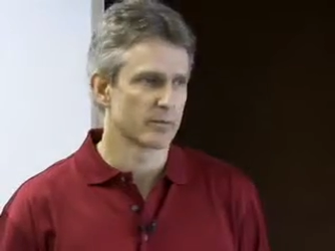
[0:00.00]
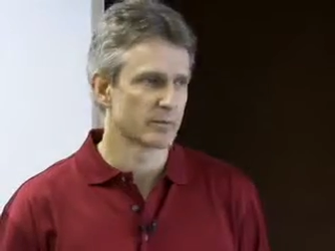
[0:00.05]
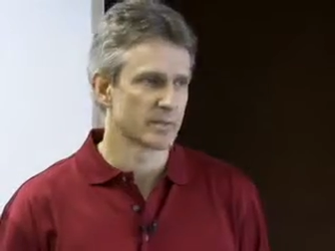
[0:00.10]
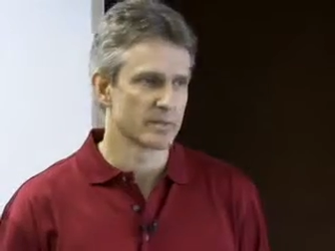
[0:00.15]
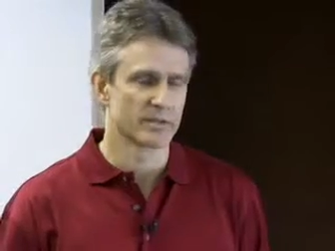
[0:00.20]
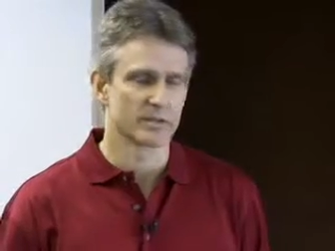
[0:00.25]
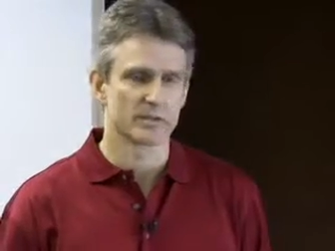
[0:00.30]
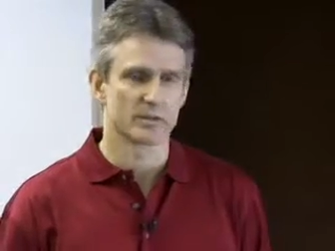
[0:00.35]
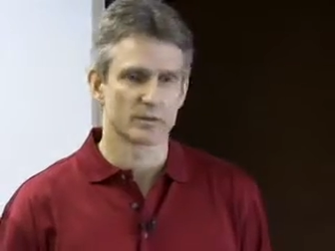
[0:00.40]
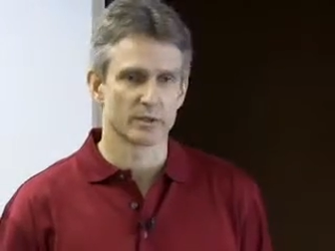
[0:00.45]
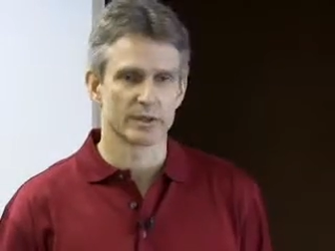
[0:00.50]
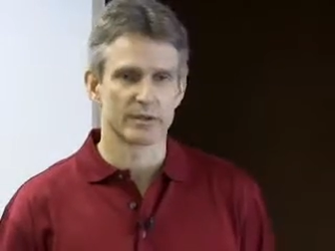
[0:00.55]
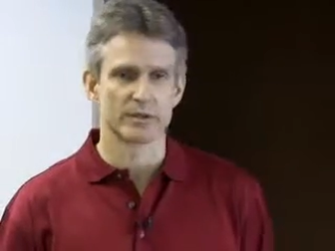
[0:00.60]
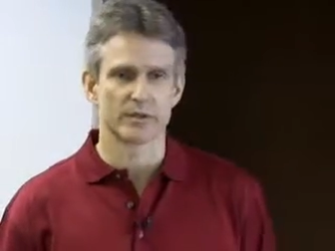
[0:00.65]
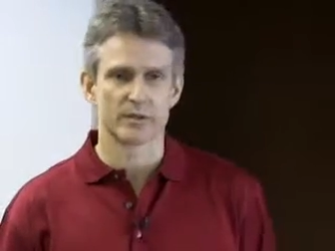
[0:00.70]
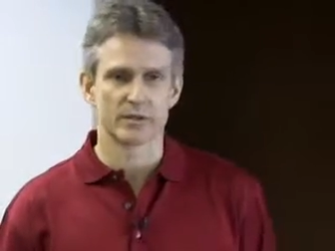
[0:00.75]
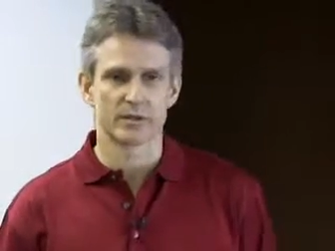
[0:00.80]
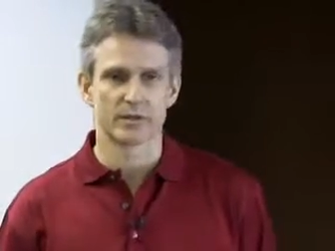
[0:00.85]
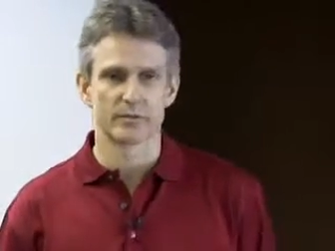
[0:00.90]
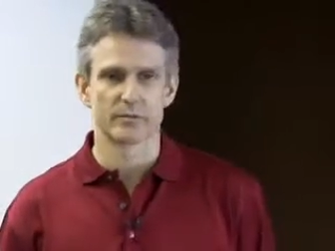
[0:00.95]
But business
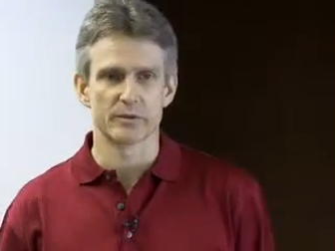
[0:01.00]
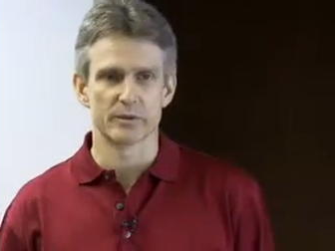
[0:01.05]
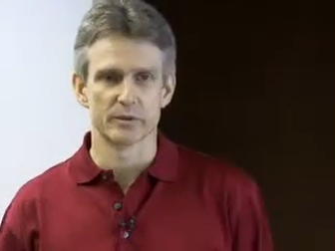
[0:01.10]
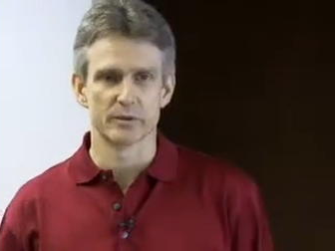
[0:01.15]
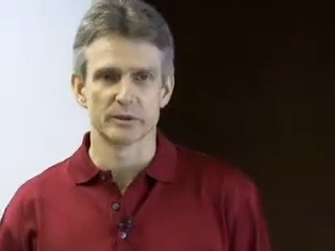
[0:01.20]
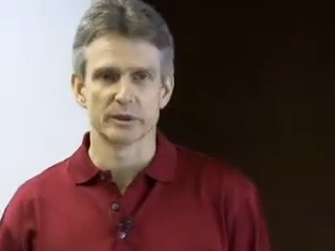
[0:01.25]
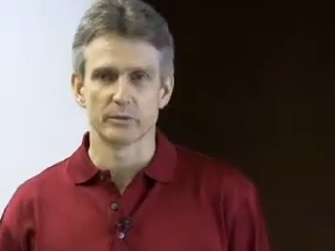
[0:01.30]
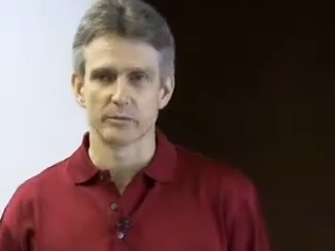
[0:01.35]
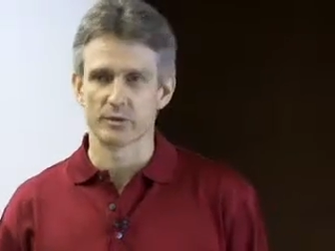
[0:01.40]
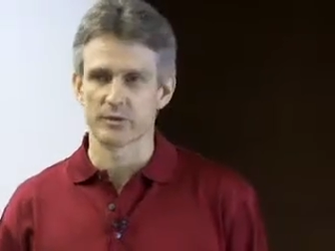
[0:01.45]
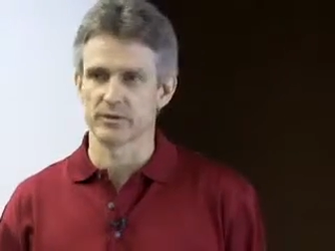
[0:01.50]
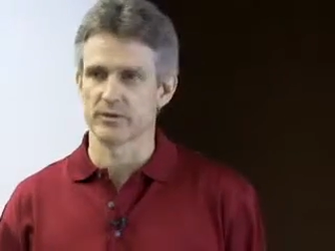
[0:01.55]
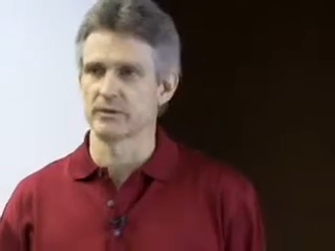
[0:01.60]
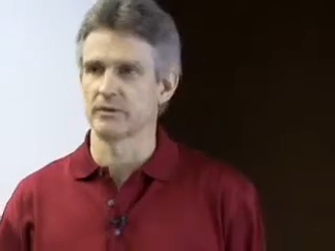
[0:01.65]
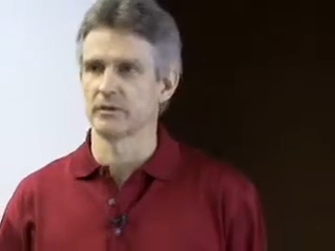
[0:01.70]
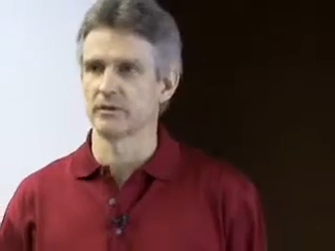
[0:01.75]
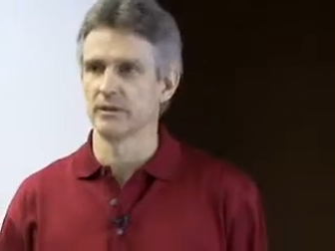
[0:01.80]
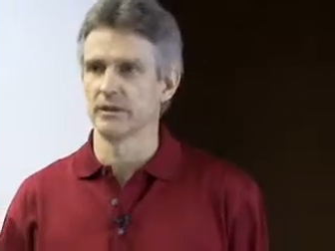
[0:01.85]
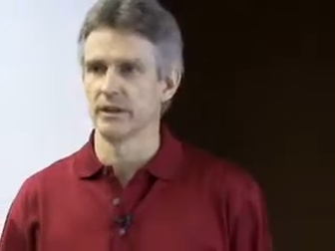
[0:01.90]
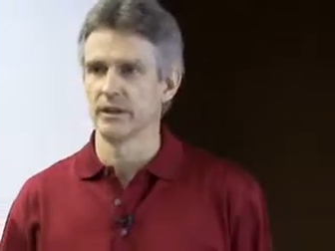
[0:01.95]
relationships do get
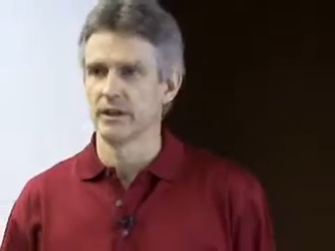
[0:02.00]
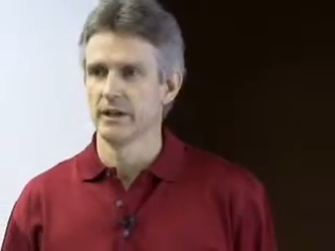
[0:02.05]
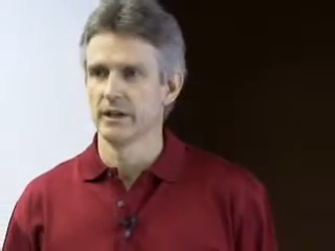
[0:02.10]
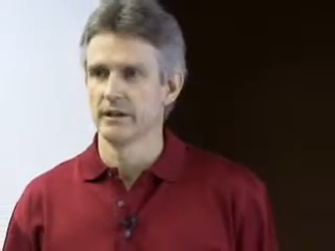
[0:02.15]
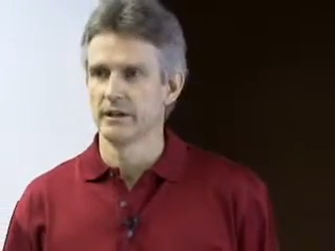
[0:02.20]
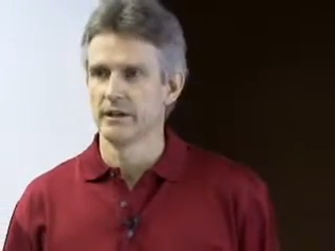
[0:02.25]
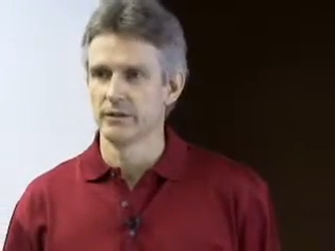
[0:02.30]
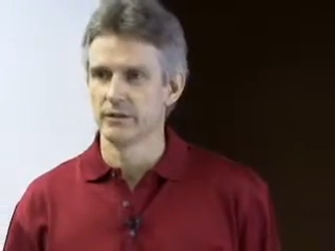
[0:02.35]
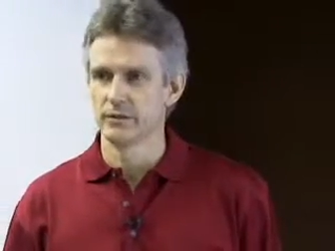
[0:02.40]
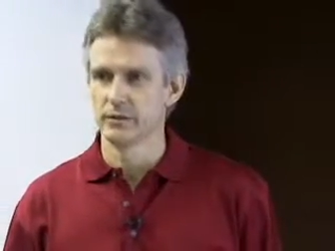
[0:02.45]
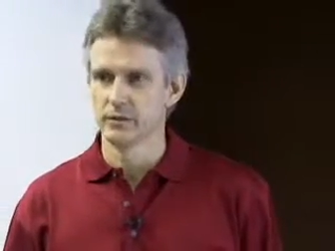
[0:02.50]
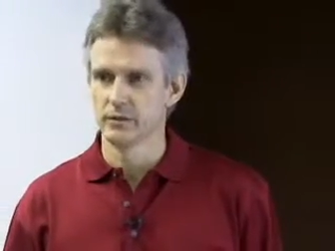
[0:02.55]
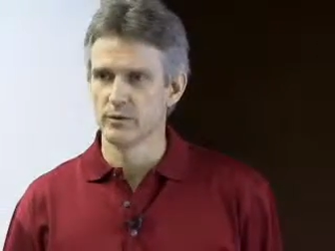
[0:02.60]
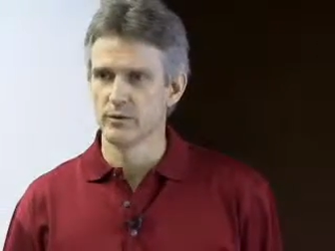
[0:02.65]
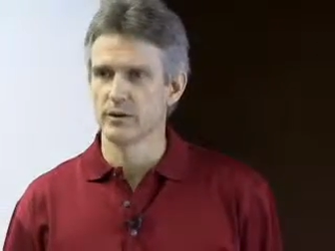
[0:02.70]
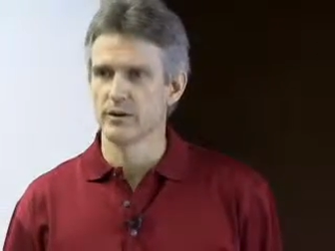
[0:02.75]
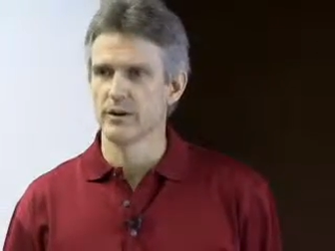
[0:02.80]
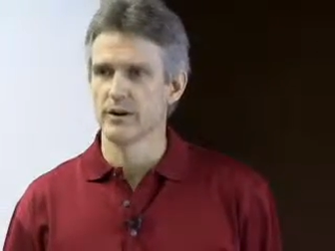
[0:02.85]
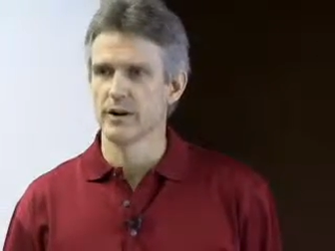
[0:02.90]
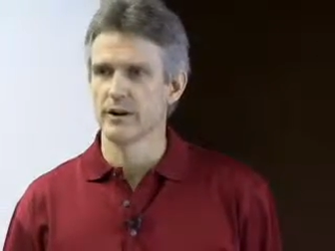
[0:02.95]
personal, that you
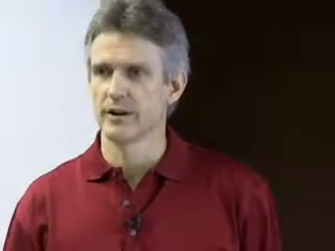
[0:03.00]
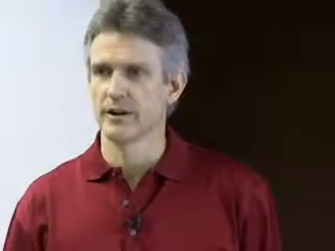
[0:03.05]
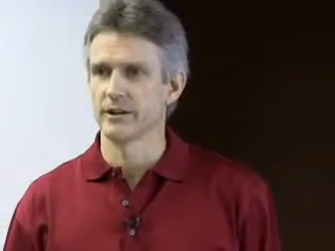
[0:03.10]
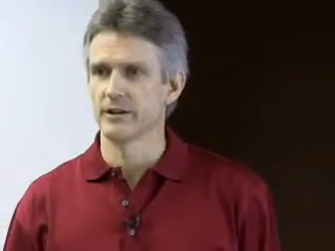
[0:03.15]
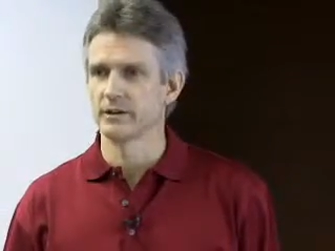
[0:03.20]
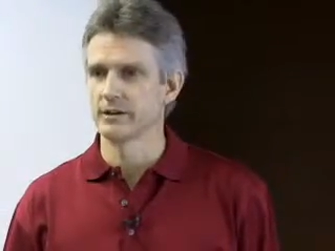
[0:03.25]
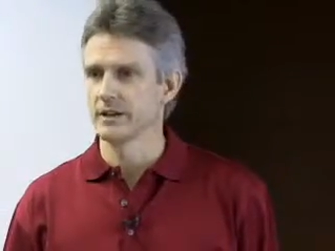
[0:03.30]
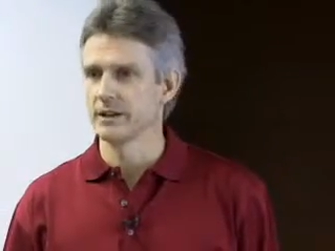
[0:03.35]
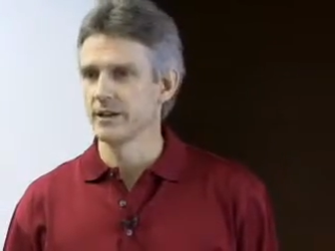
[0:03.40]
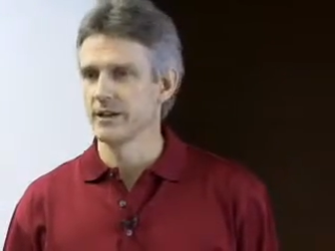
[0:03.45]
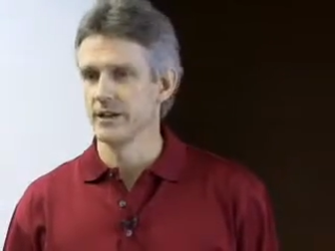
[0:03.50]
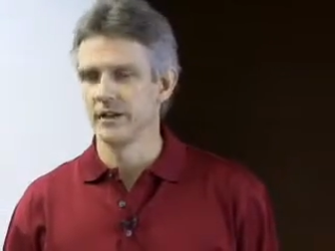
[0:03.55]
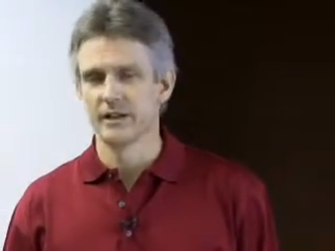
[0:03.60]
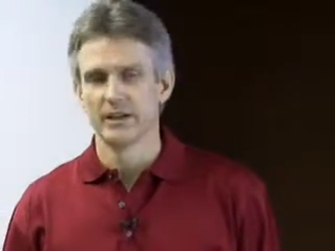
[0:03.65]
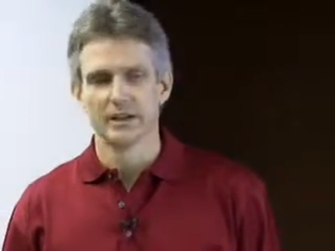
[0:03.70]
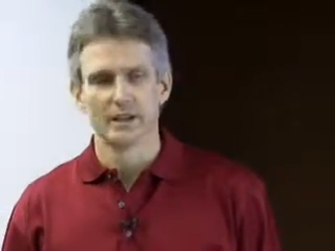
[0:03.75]
do share energy.